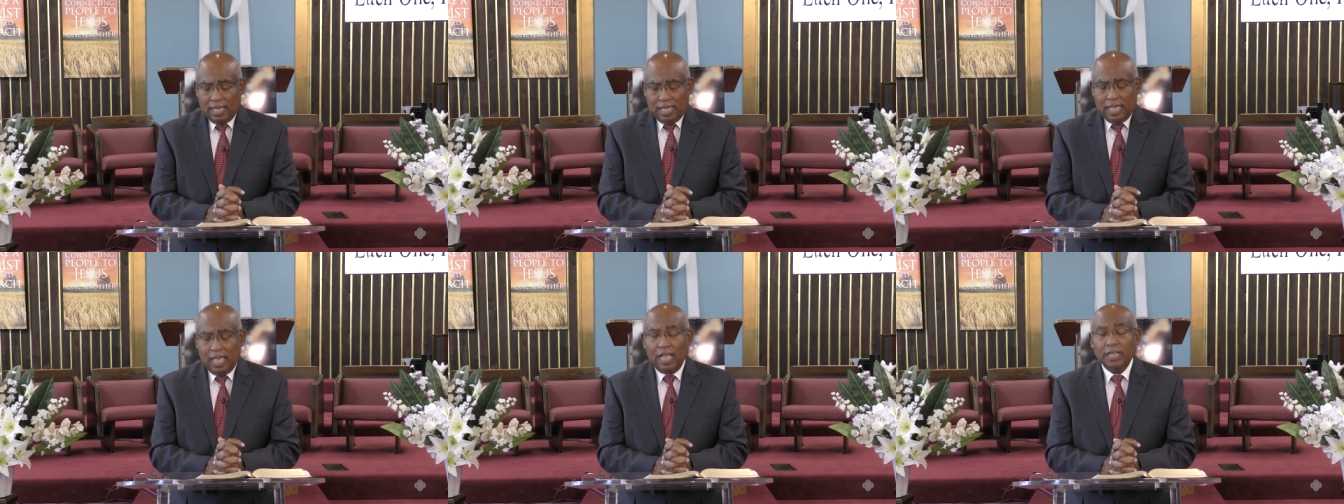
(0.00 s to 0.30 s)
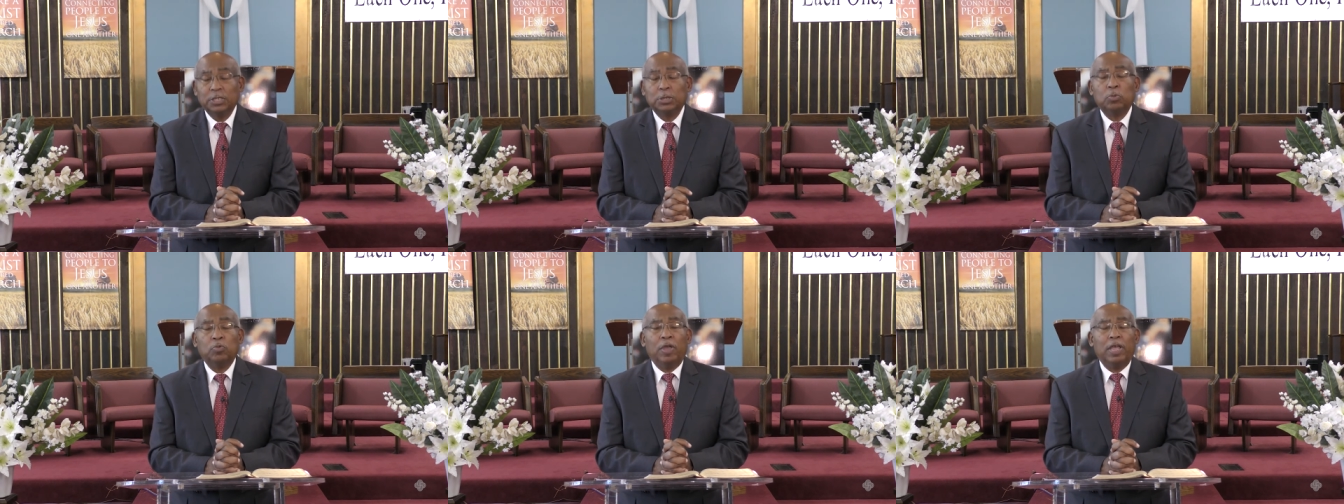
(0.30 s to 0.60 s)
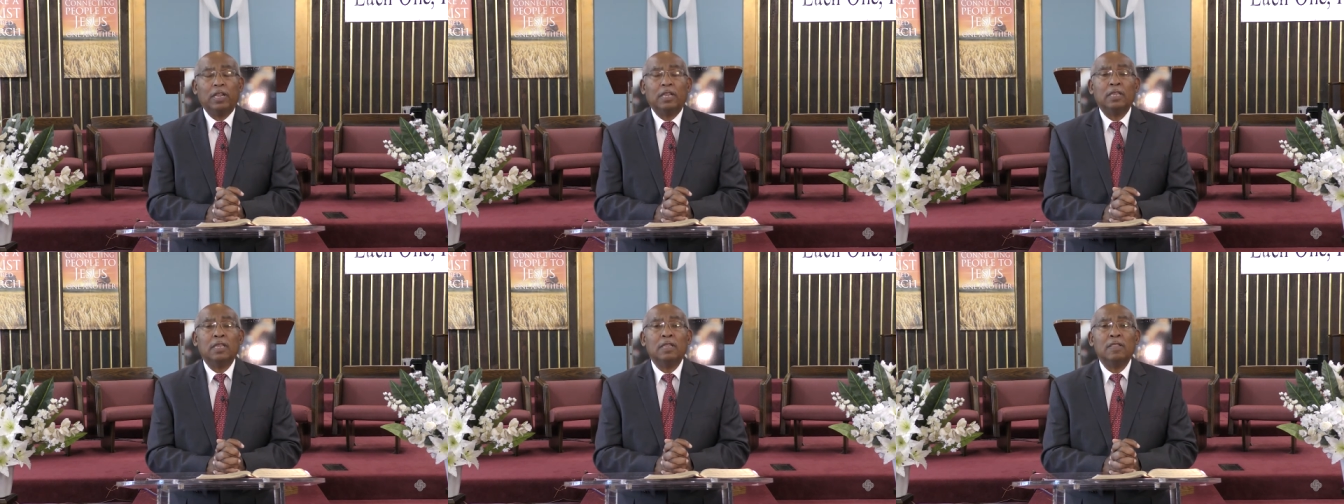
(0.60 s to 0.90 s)
he has
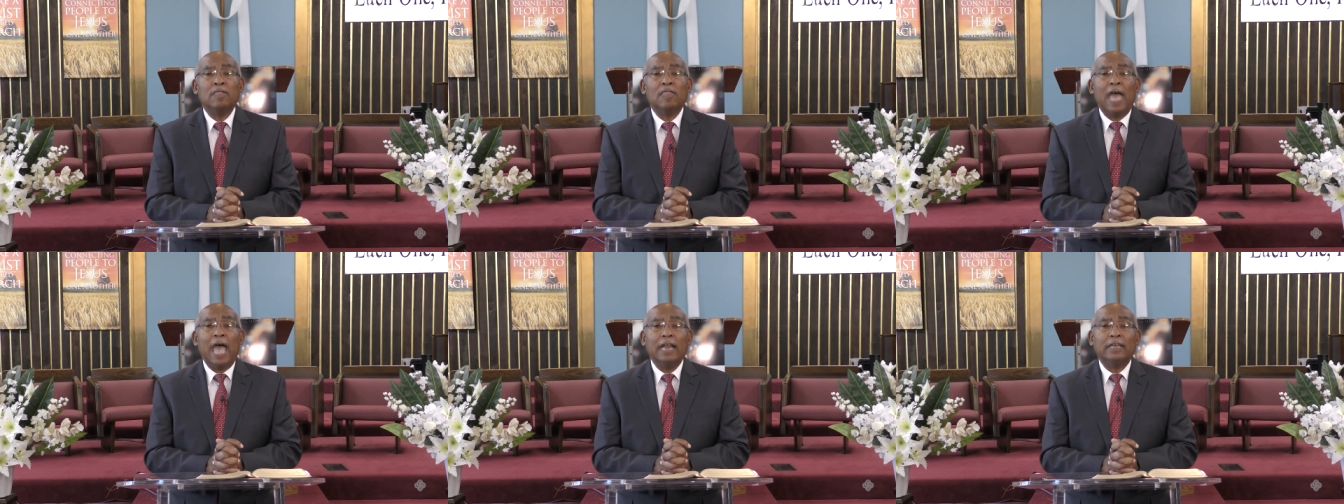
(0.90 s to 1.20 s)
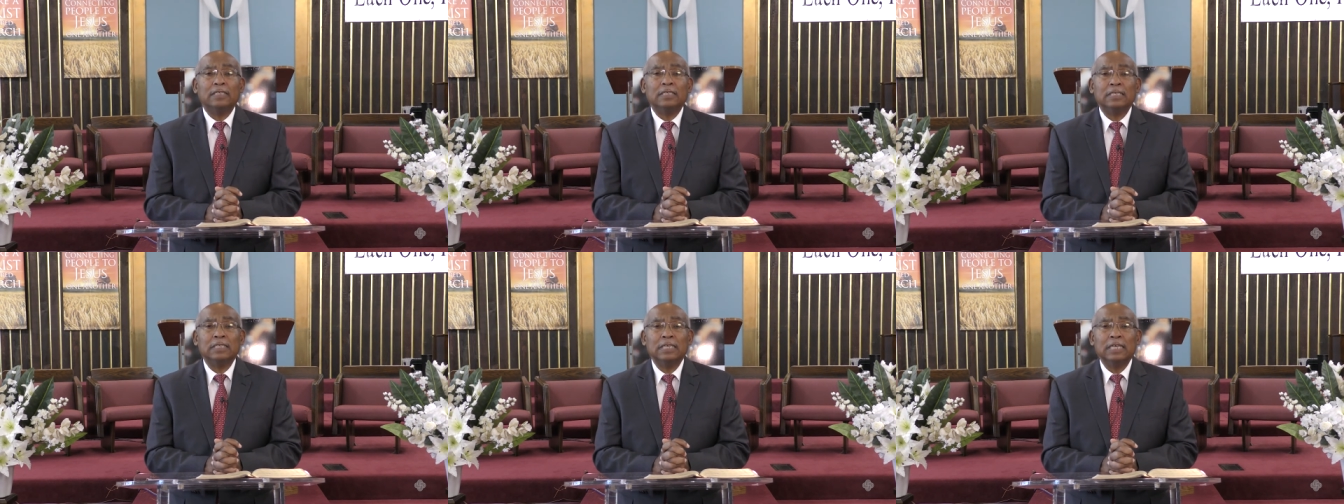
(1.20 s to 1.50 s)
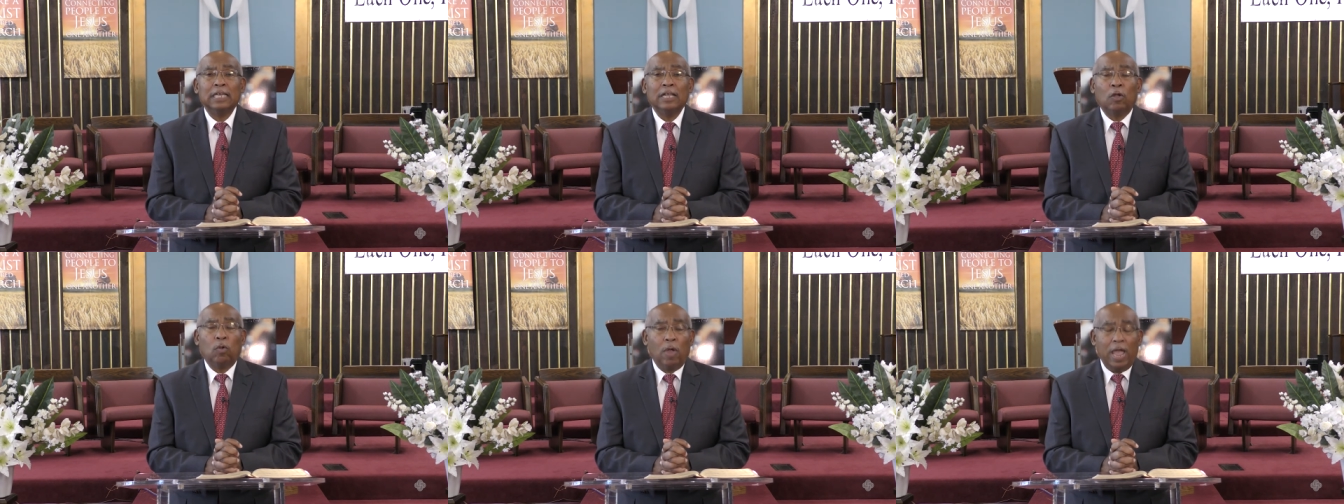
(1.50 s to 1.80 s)
written that
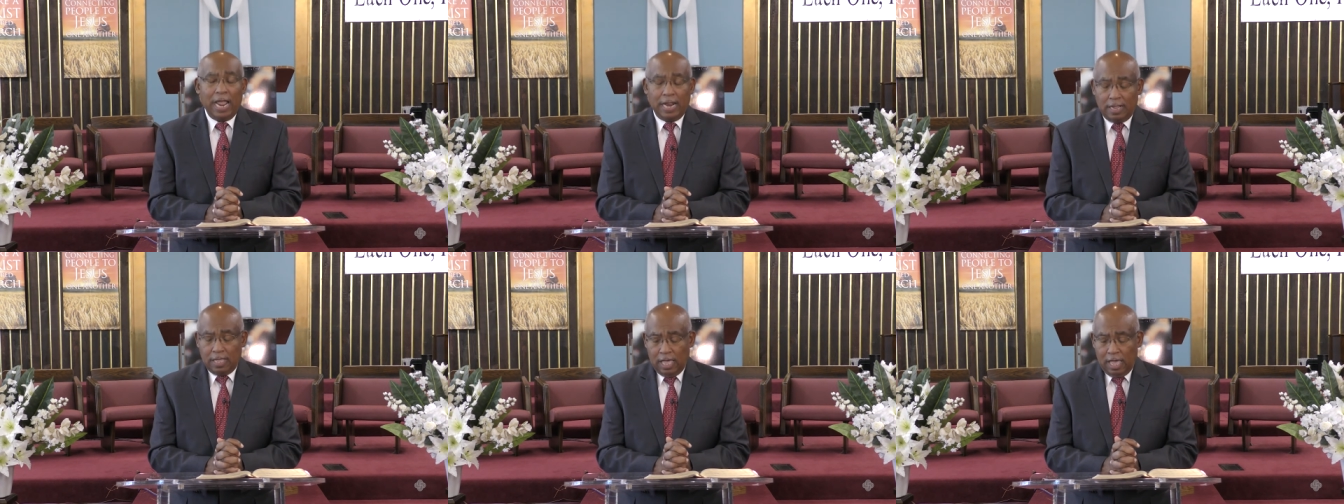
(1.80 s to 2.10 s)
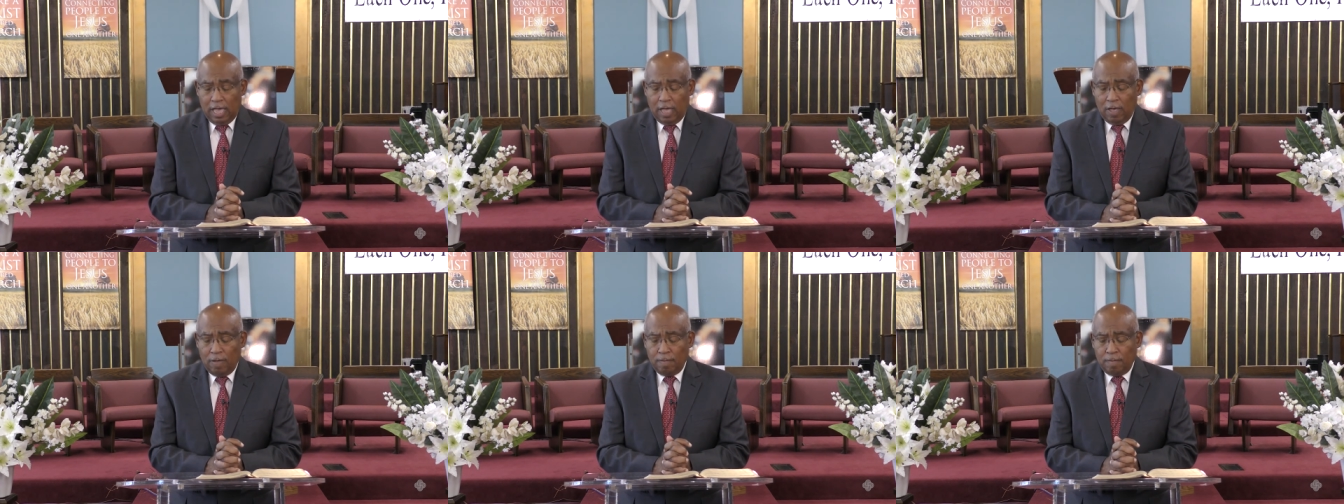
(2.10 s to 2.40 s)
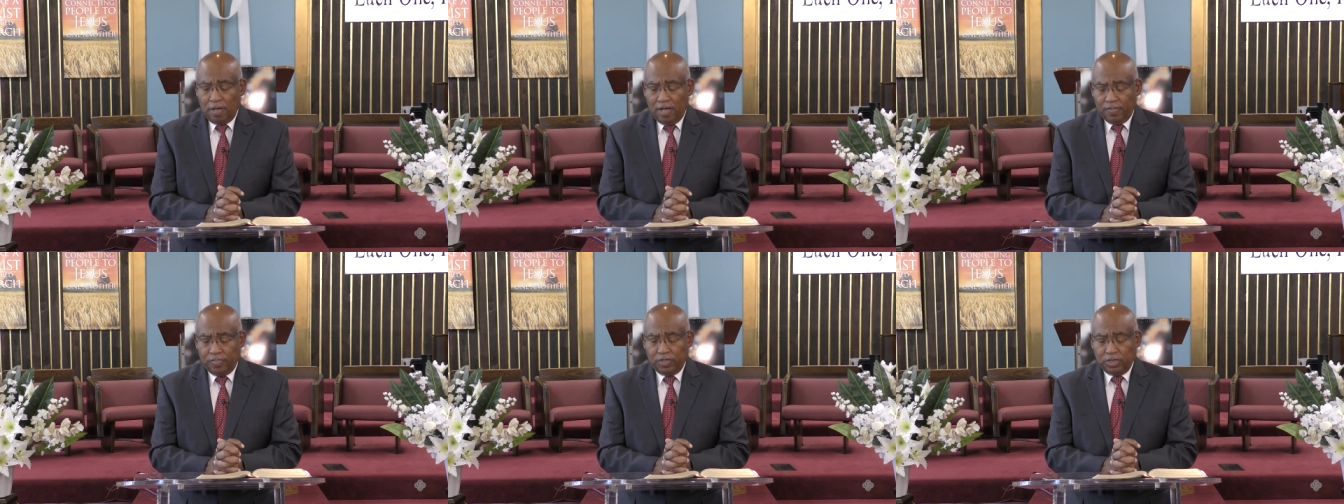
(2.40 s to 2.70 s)
great
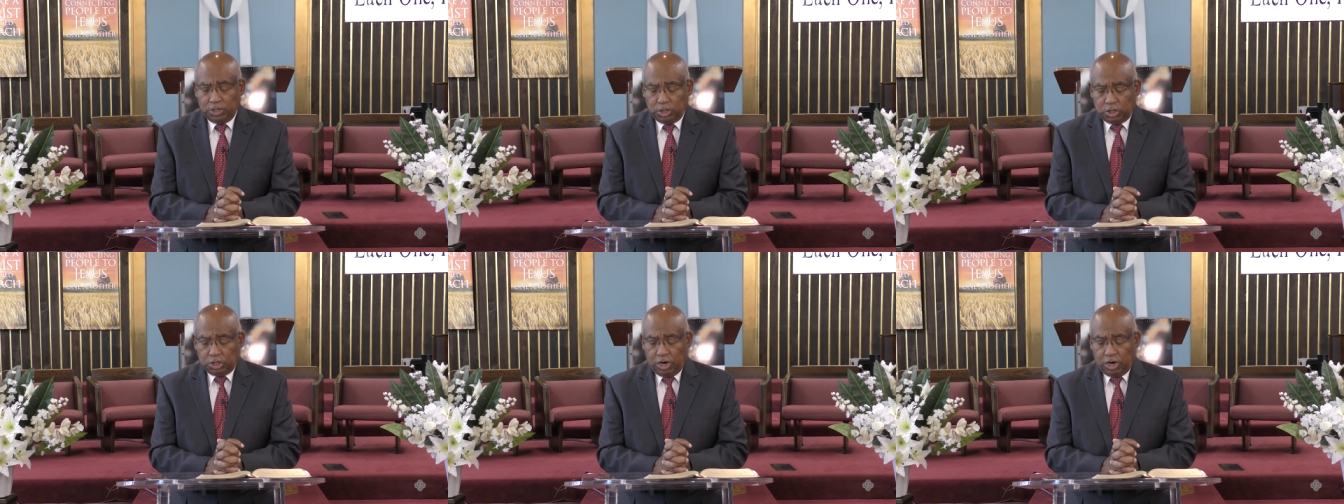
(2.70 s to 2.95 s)
hymn of the